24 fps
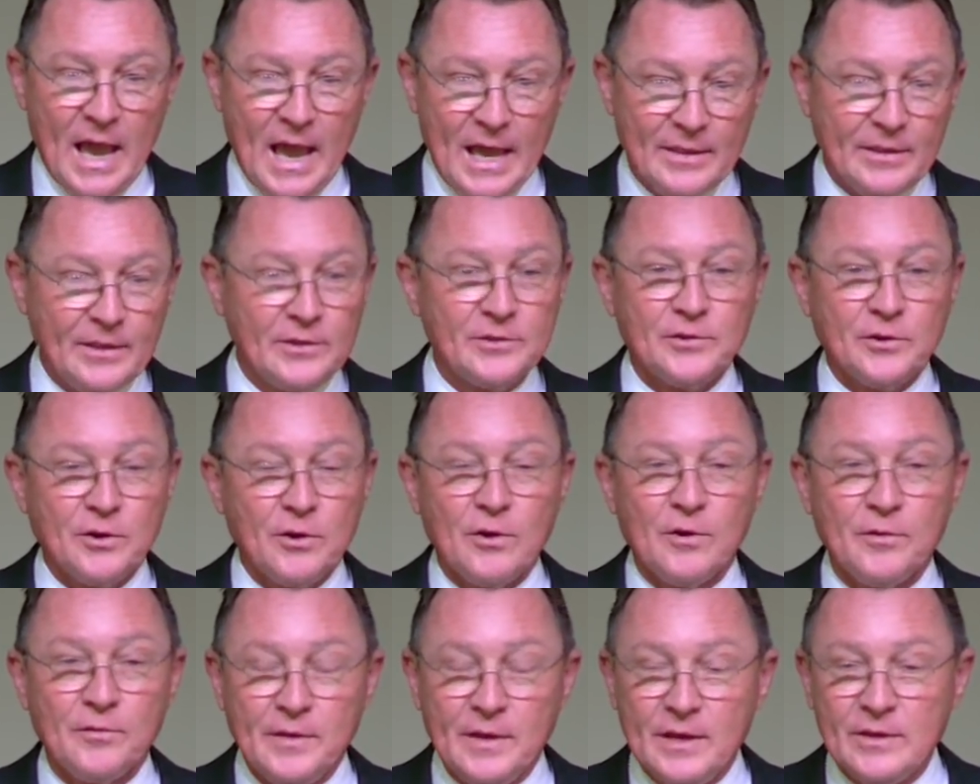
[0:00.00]
And this
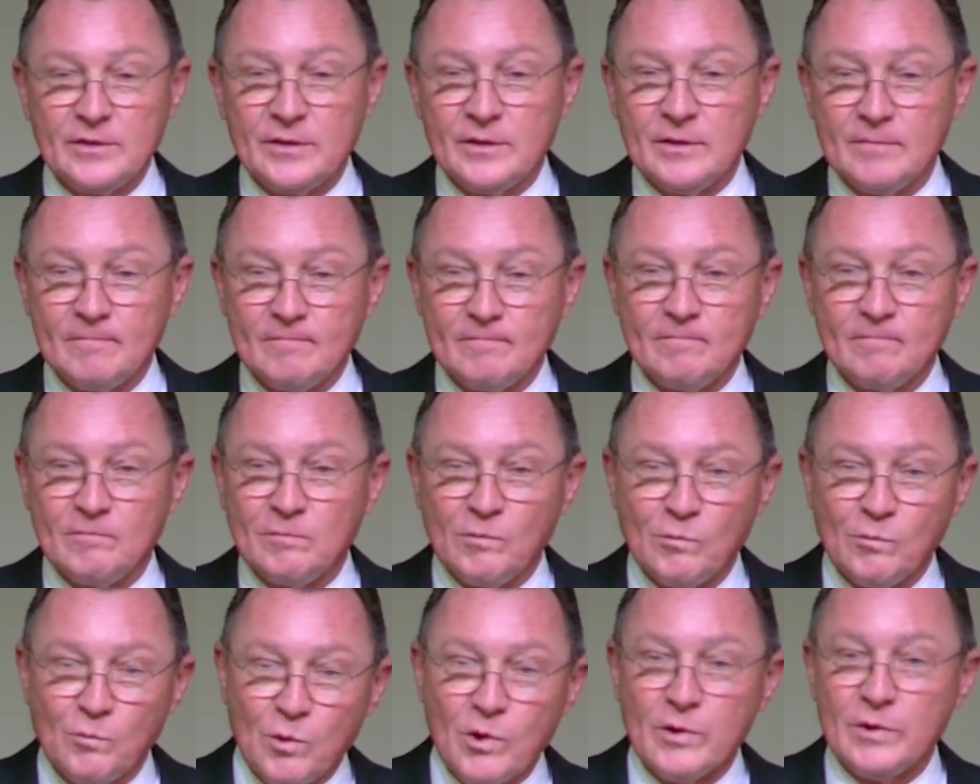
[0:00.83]
earth isn't
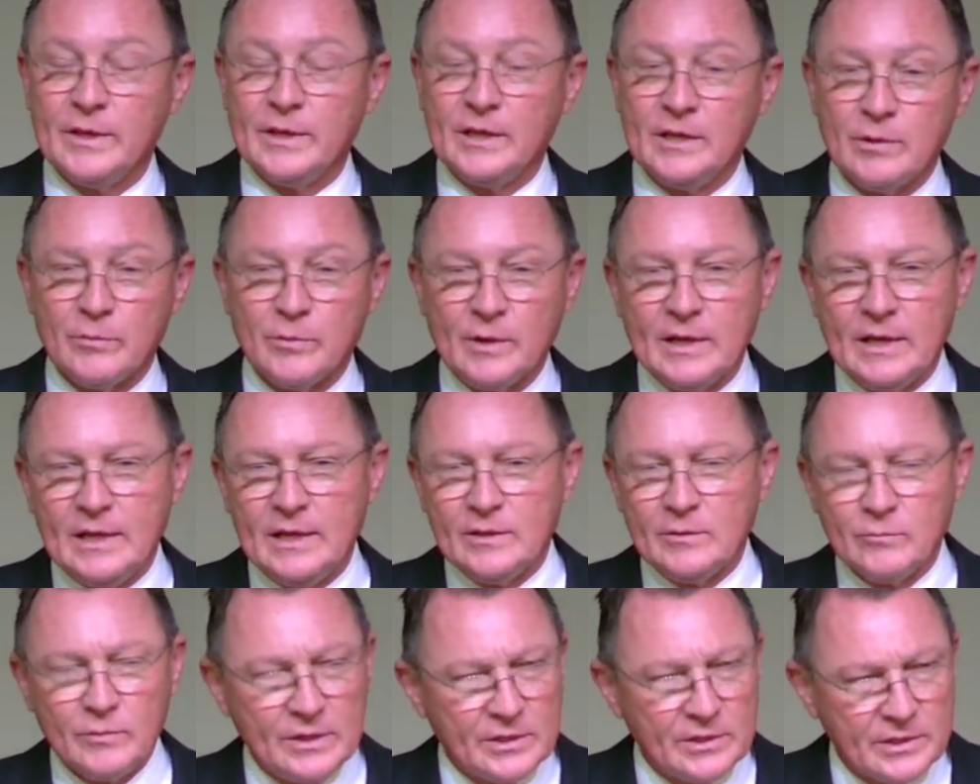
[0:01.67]
worthy to
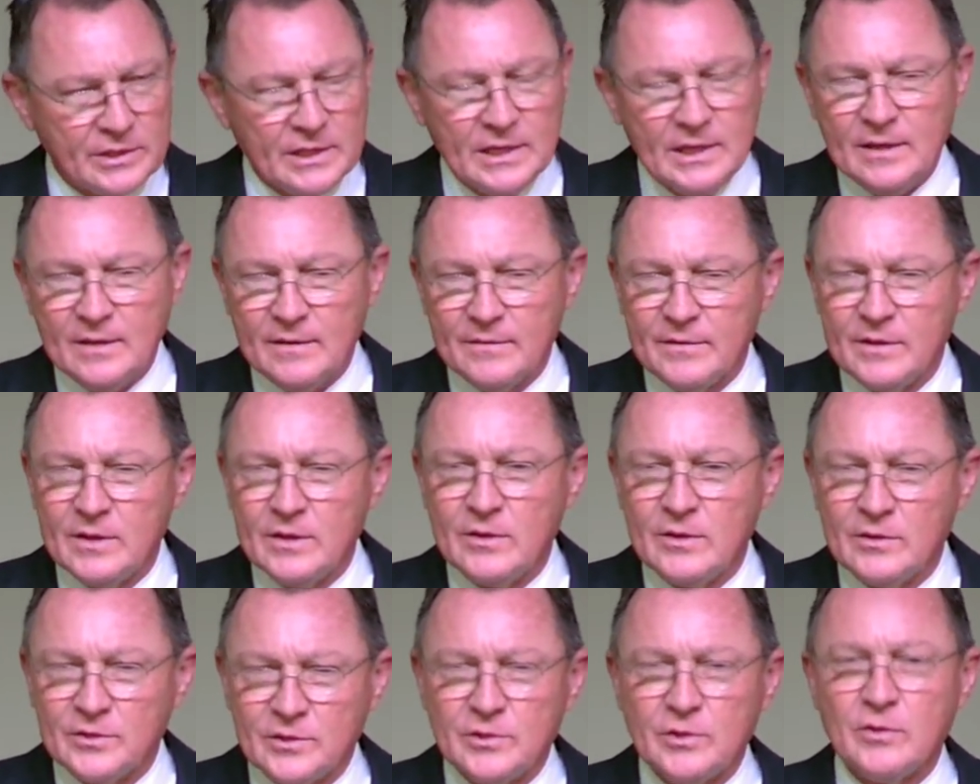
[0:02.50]
re receive
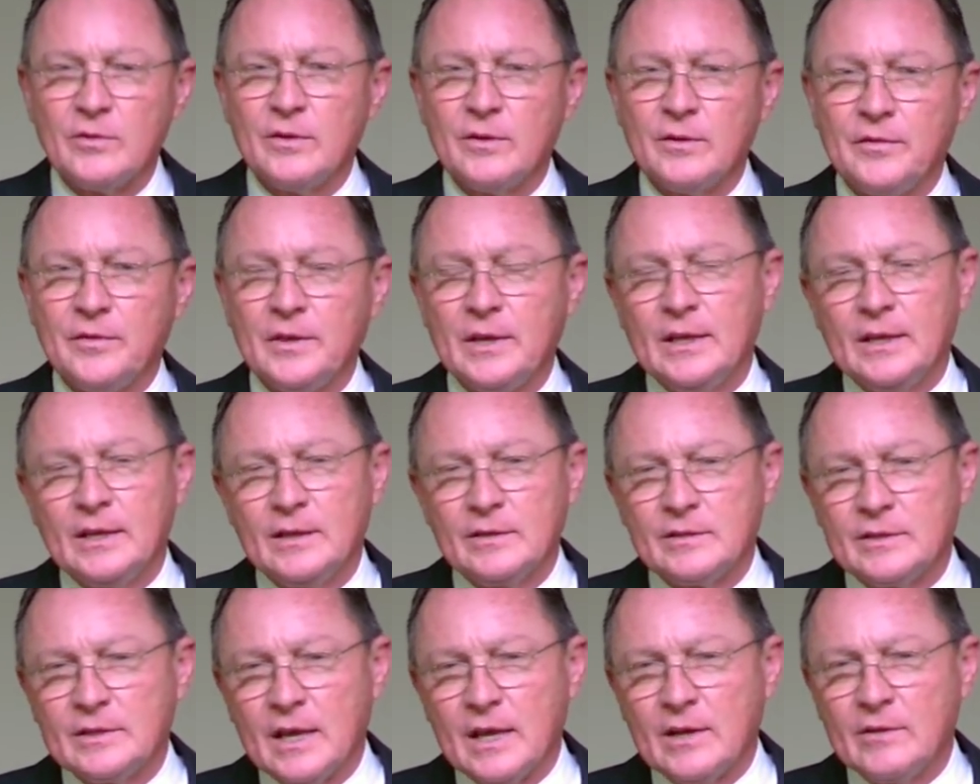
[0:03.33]
certain
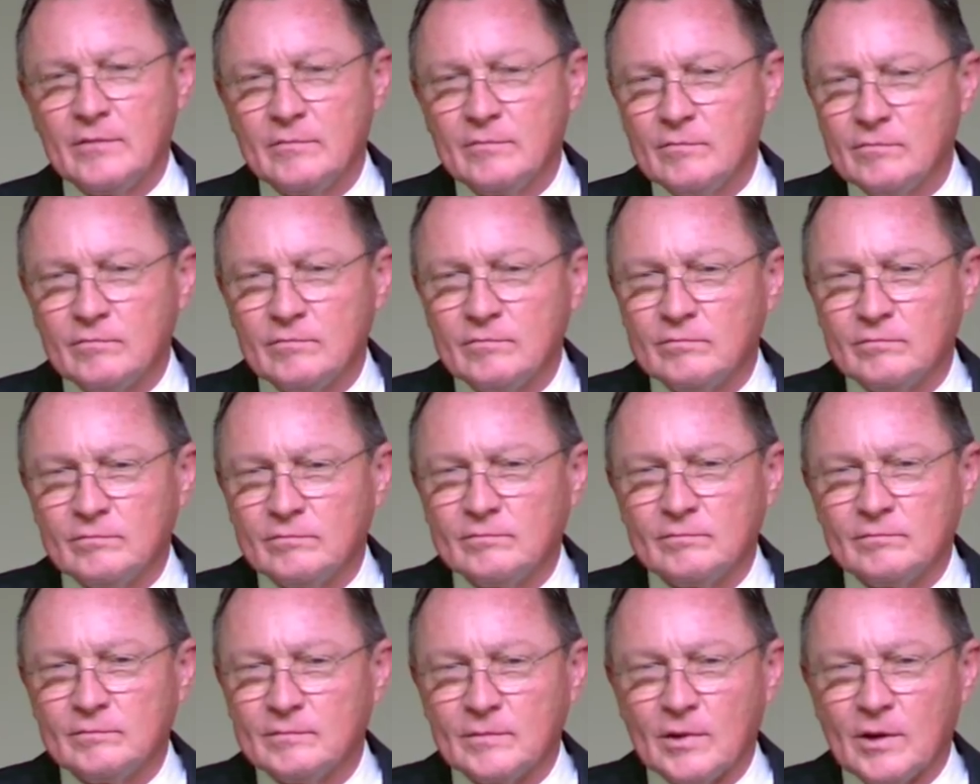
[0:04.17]
things that
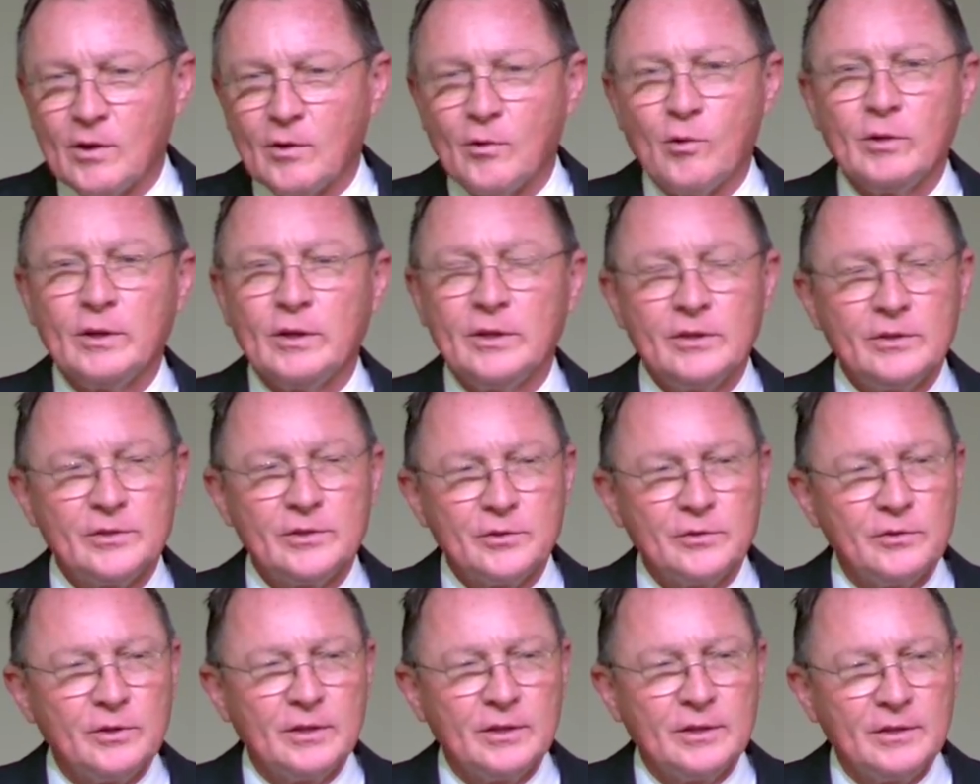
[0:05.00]
are only
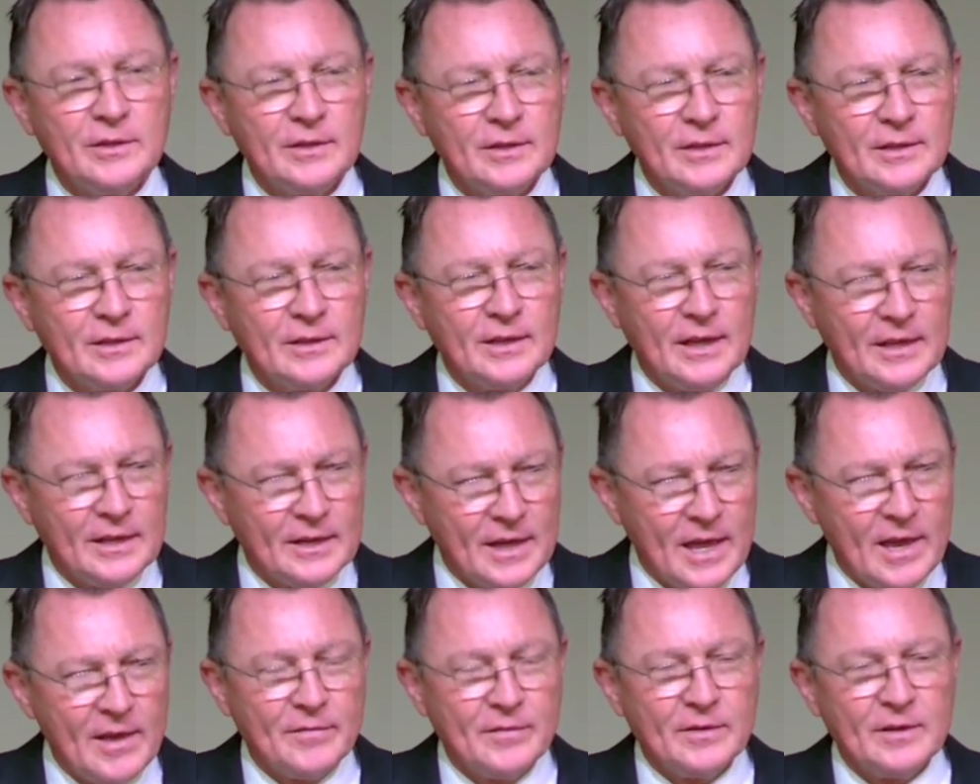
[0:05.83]
suited
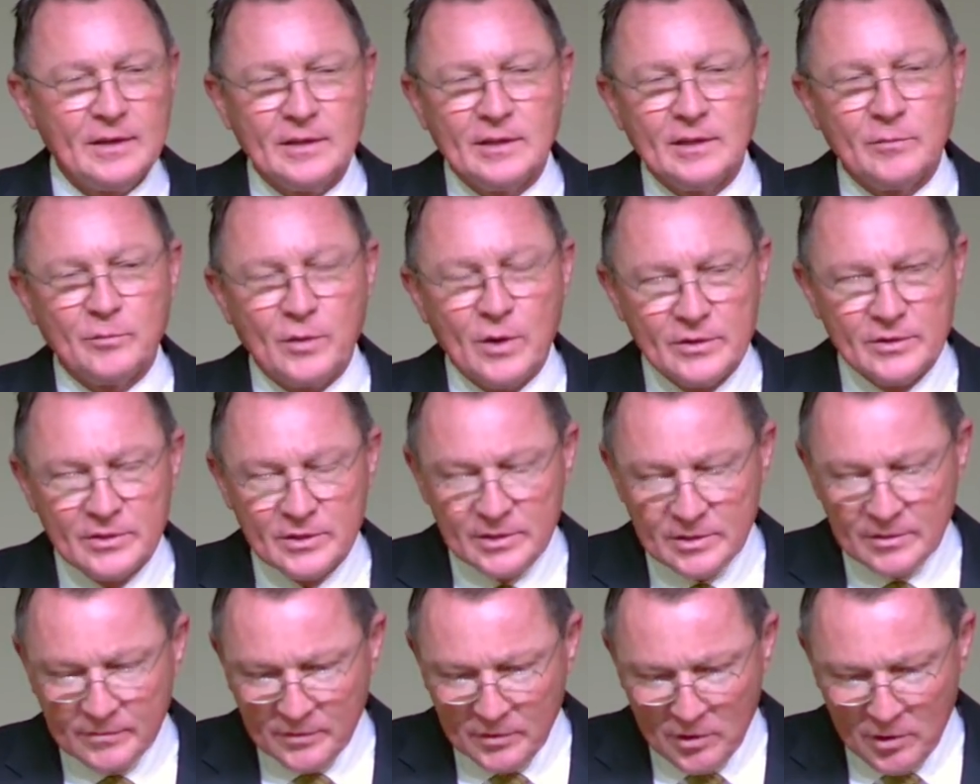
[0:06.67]
in heaven in the
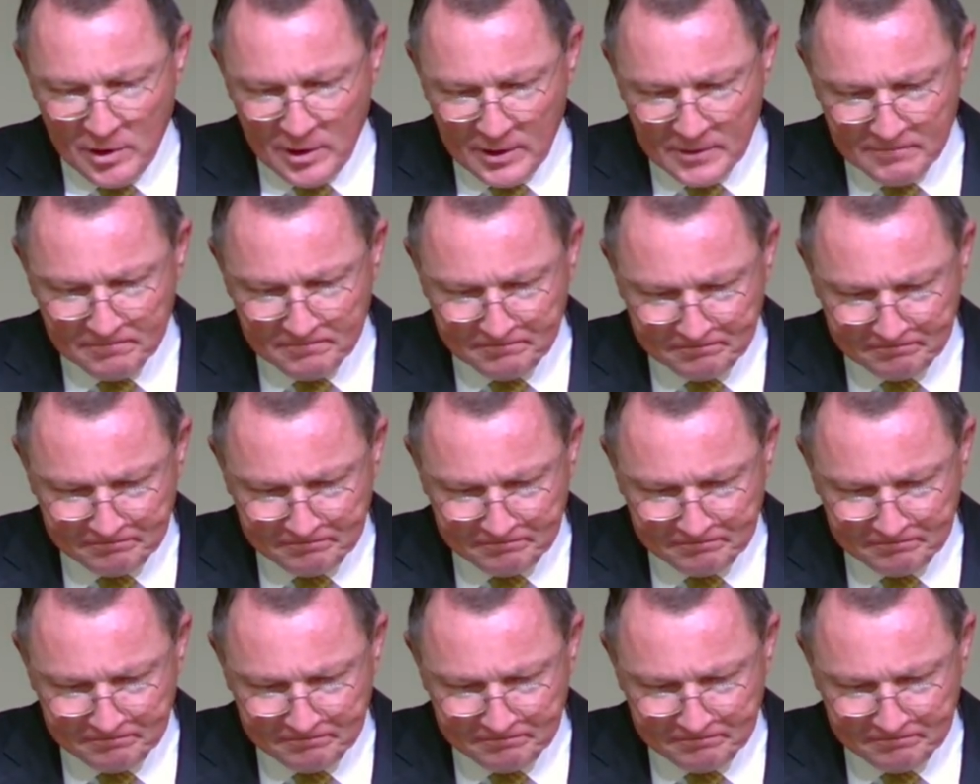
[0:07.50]
presence of God.